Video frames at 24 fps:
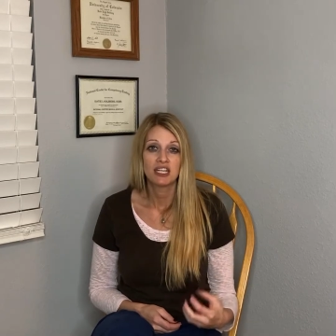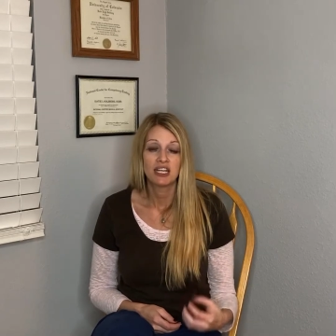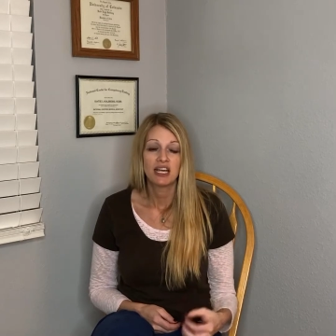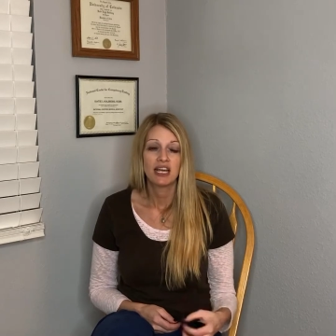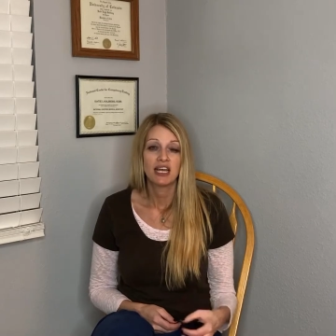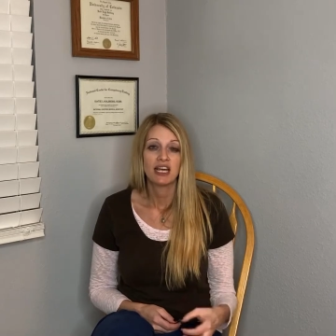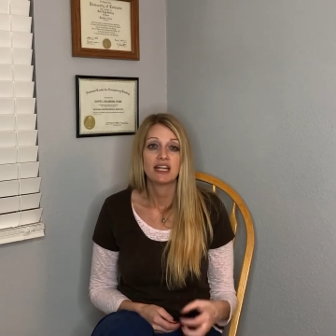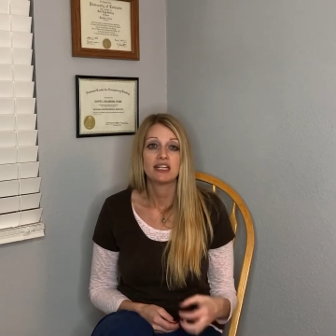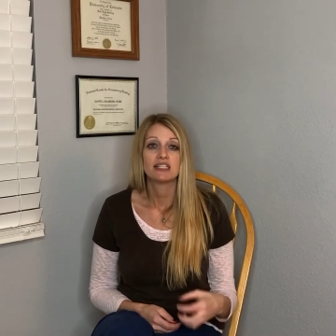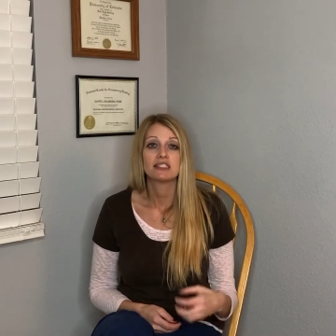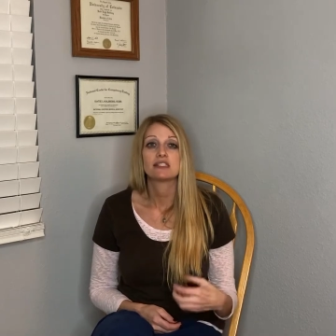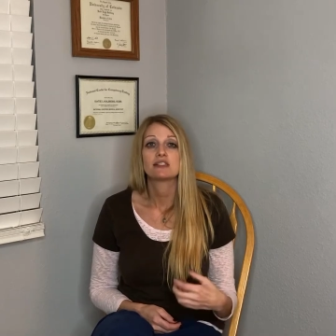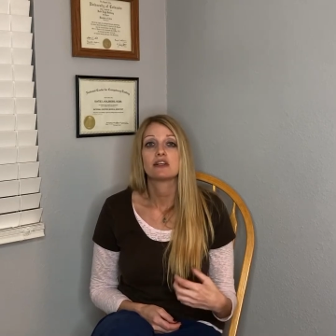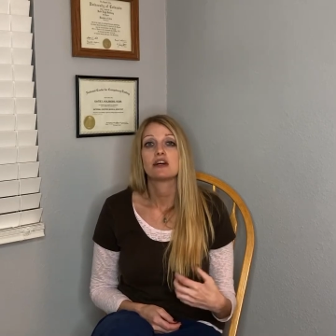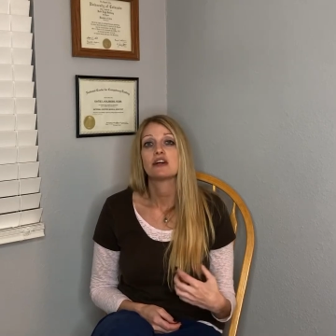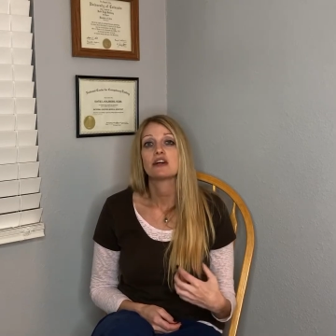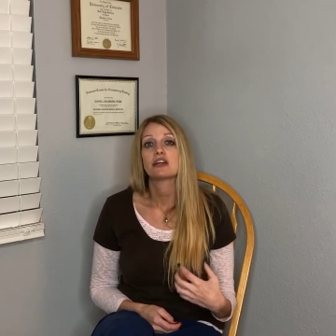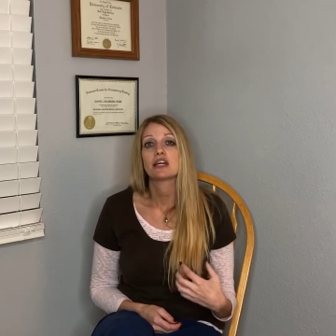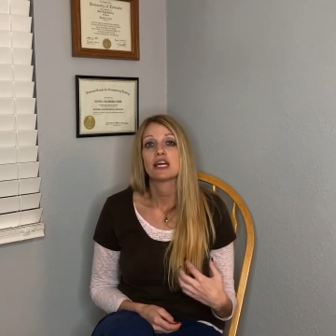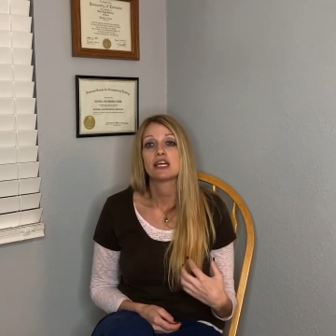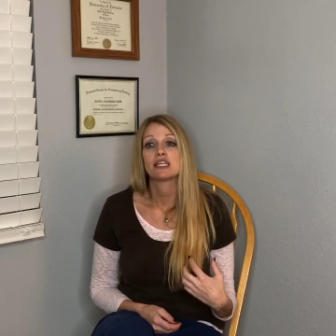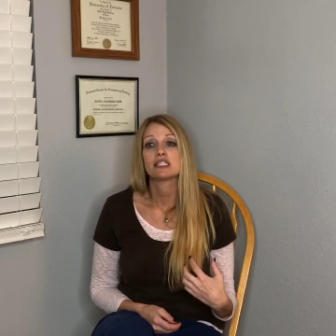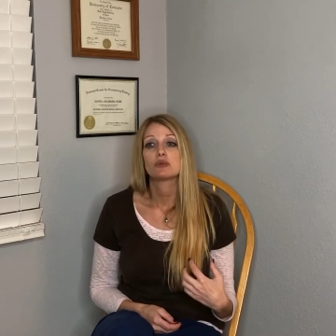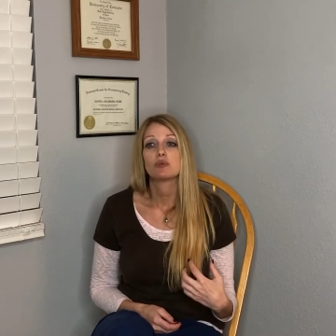and as long
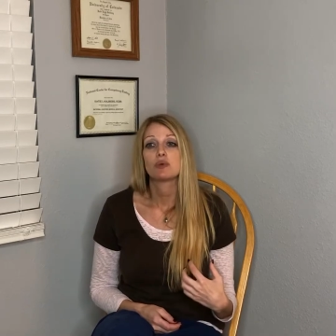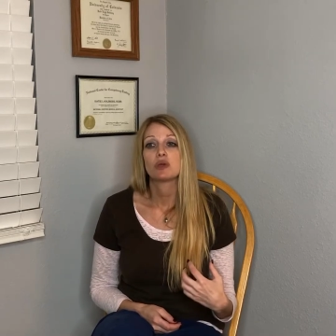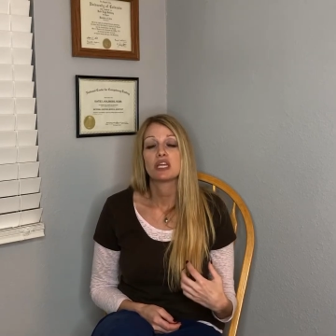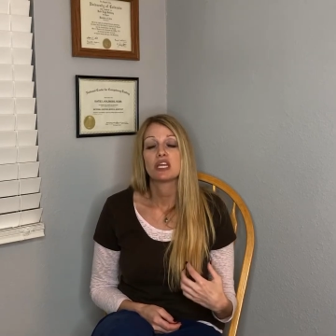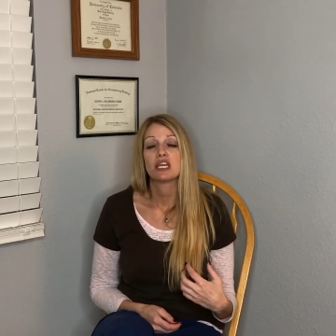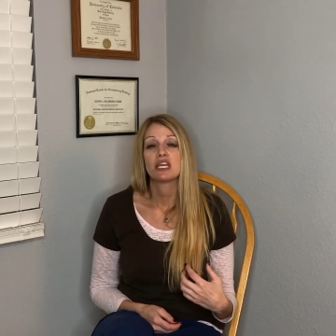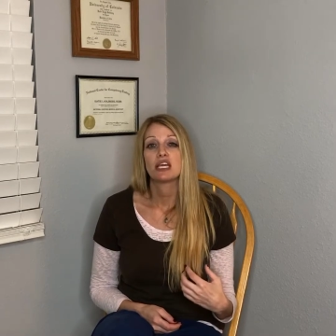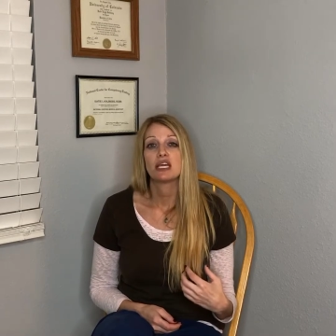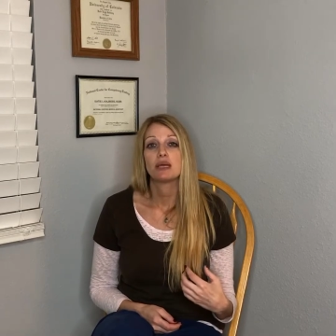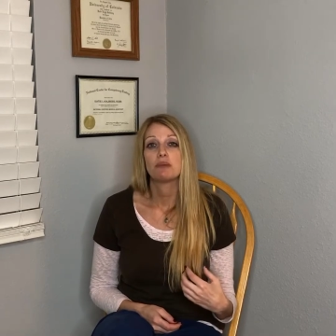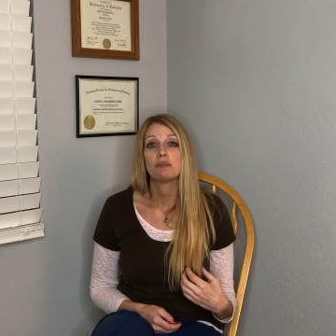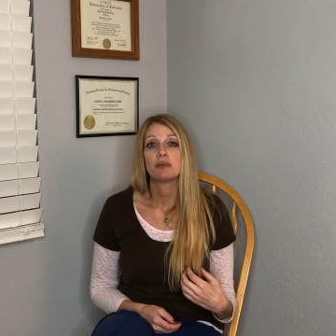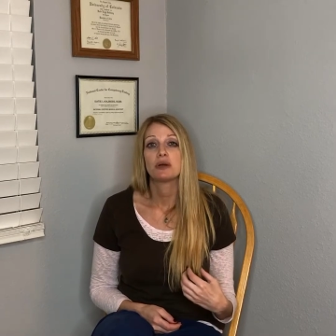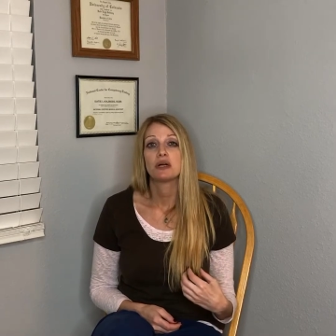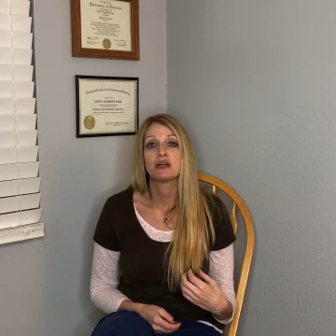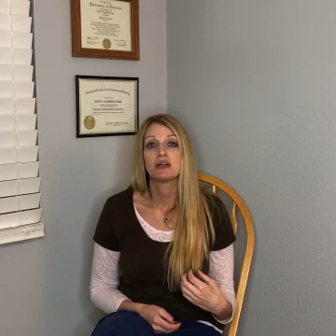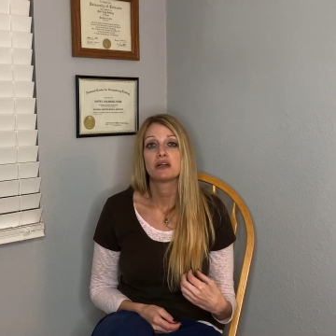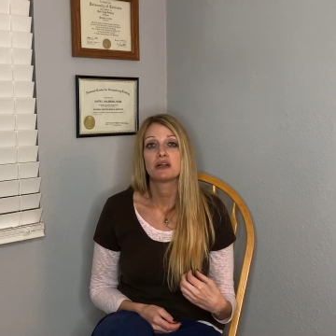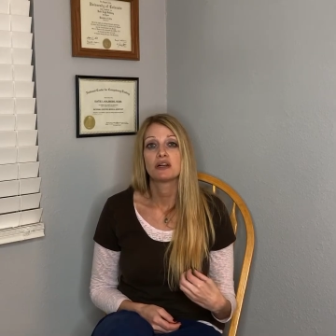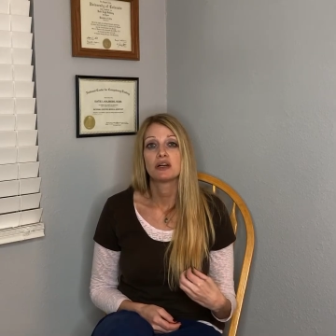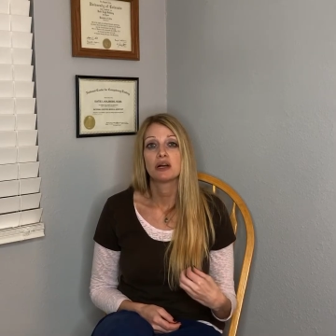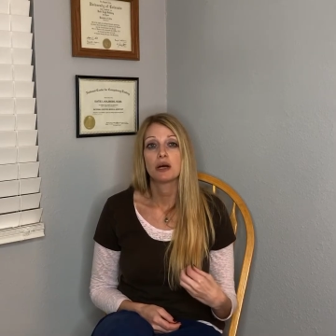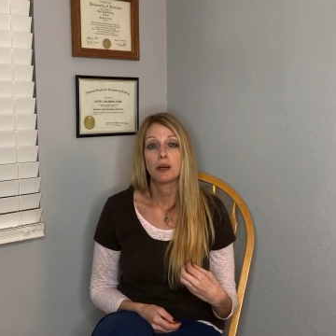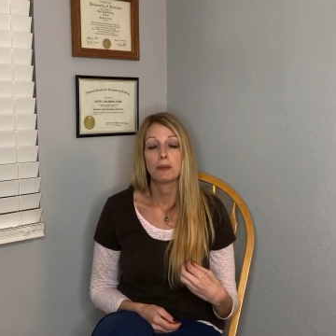as we keep
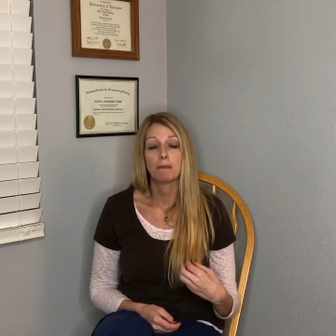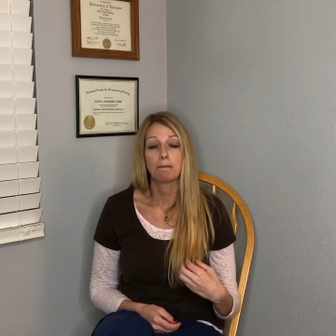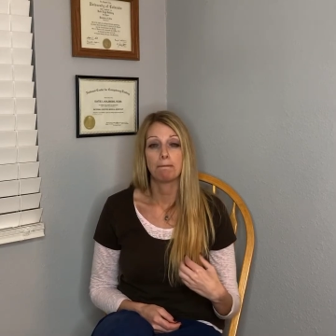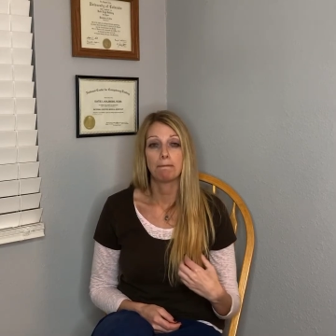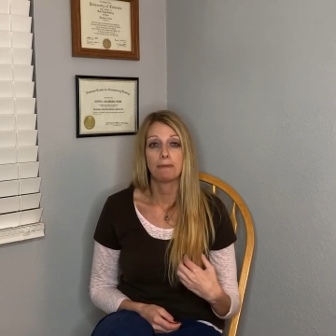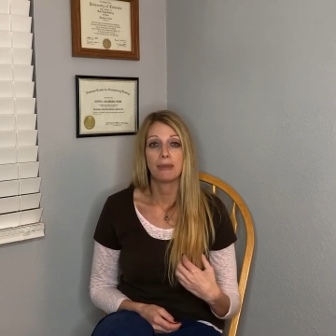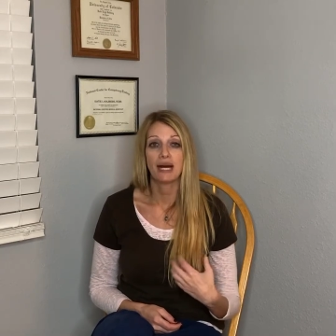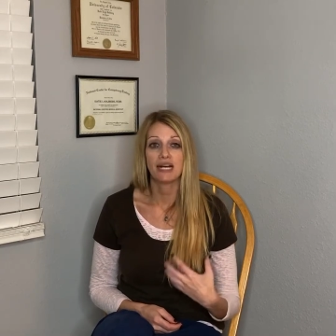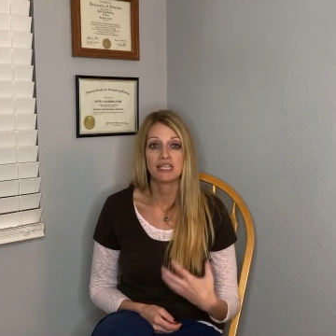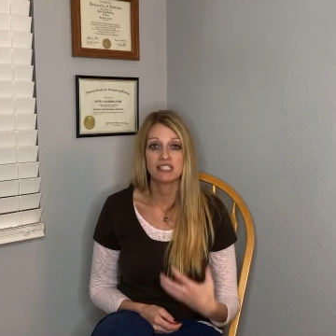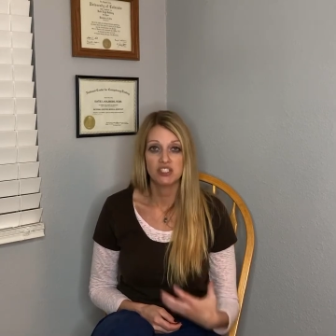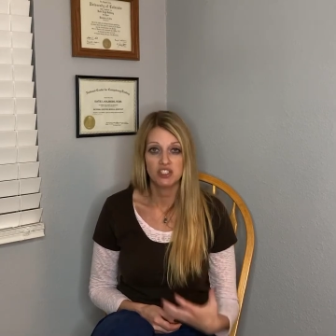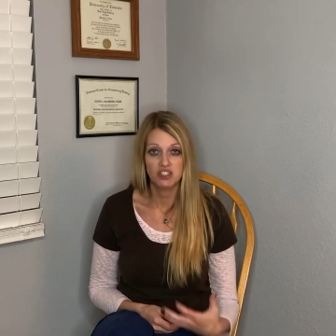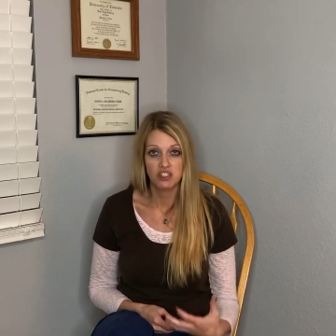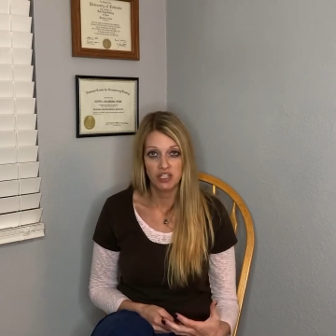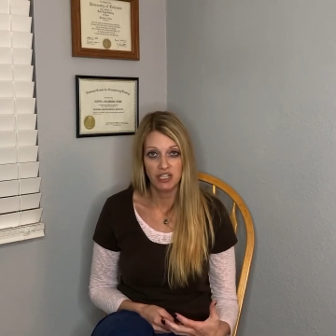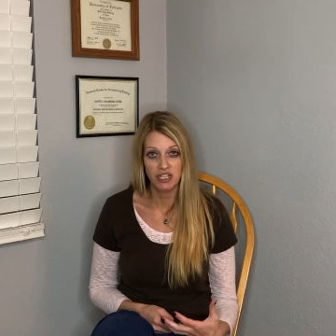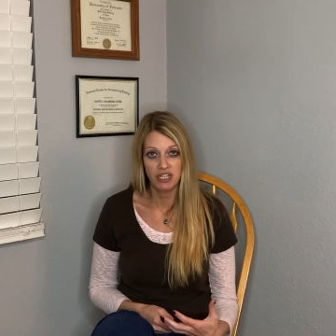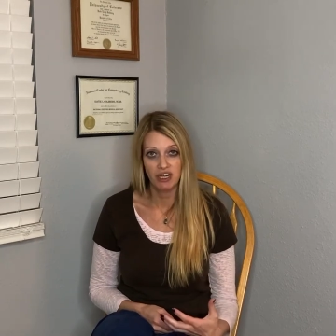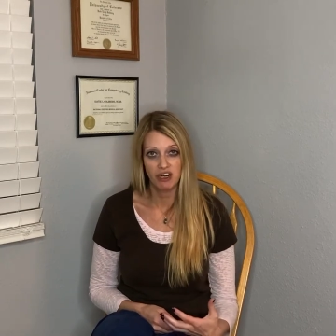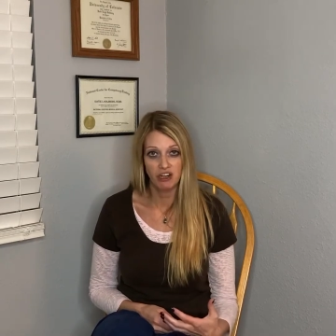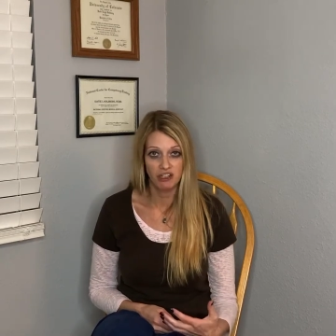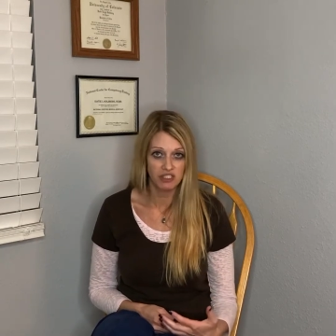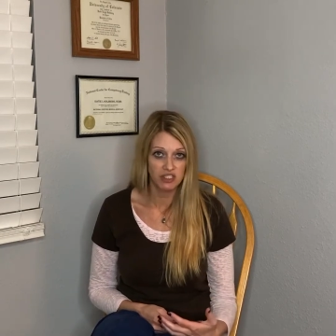mastering
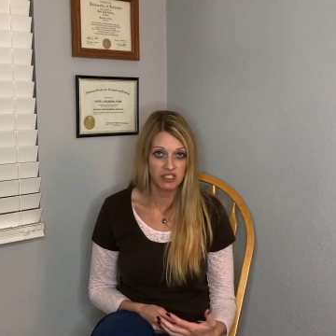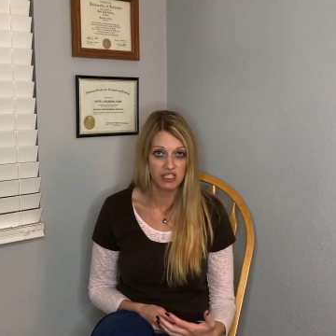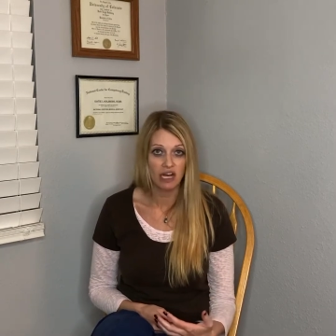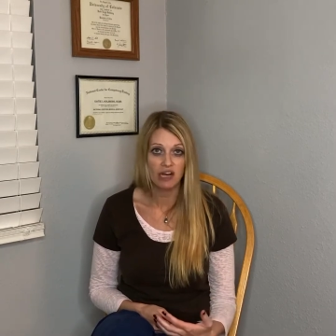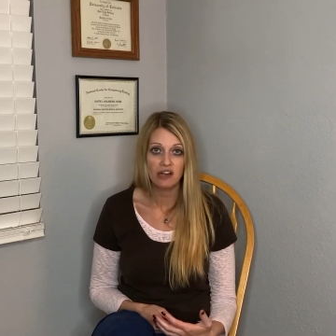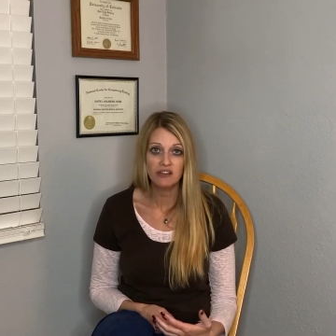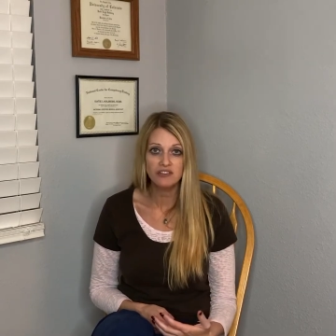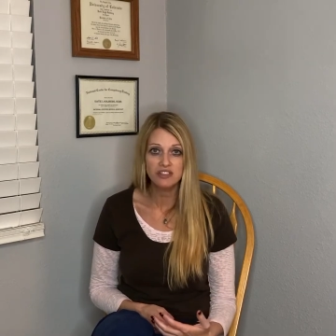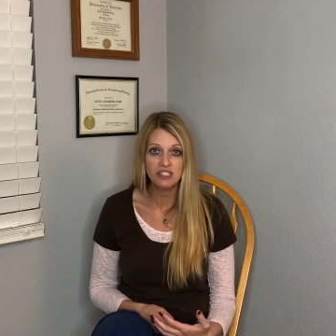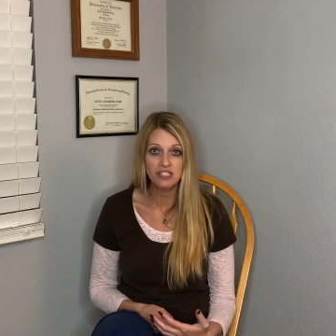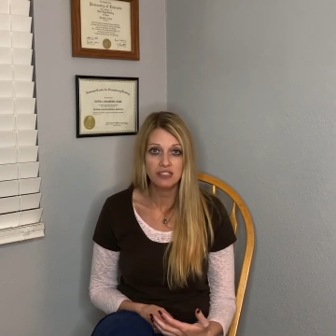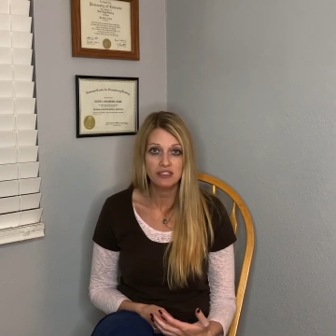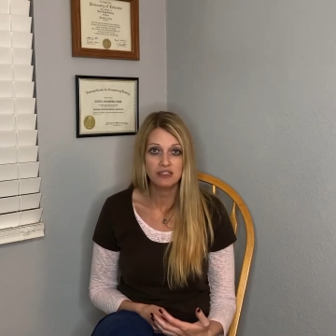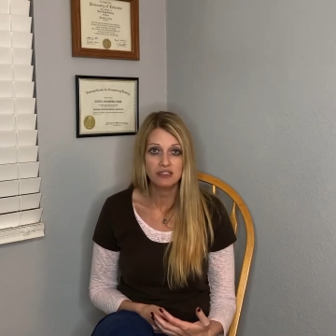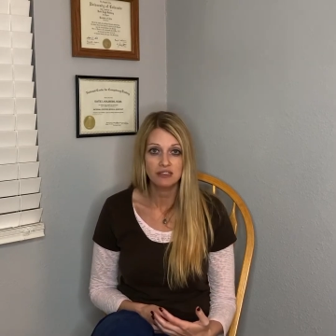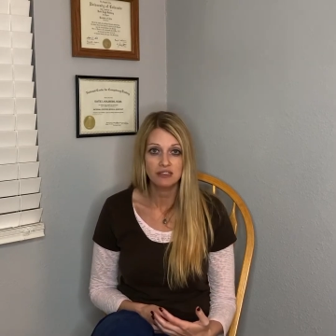ourselves,